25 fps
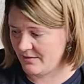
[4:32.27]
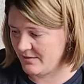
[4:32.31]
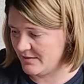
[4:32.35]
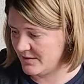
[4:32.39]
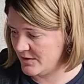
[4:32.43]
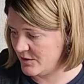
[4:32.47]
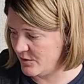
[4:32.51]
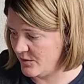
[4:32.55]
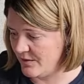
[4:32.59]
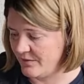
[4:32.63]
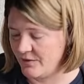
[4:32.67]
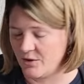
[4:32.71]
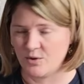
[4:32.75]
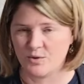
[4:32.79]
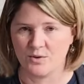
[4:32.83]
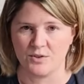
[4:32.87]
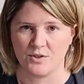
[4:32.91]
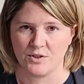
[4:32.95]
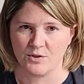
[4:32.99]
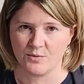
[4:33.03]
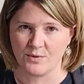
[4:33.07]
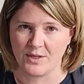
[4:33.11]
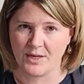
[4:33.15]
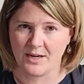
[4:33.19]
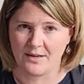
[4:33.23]
So of those
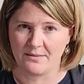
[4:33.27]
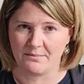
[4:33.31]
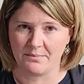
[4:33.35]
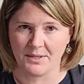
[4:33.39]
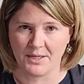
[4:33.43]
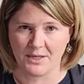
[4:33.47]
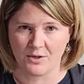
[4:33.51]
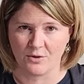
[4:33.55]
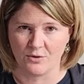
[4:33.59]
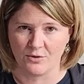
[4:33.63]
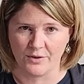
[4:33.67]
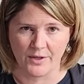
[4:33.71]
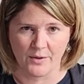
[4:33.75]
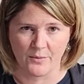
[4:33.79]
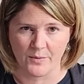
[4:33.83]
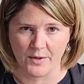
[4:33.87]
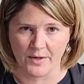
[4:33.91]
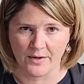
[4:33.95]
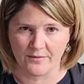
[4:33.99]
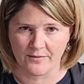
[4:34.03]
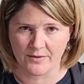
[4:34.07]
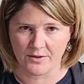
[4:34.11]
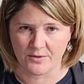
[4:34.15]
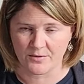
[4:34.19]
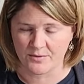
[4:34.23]
3, I'd pick only 1
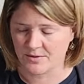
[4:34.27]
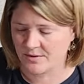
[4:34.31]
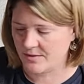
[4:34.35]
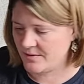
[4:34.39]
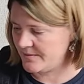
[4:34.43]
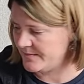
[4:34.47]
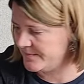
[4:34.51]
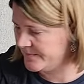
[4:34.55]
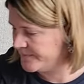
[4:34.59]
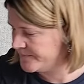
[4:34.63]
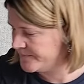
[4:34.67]
of those.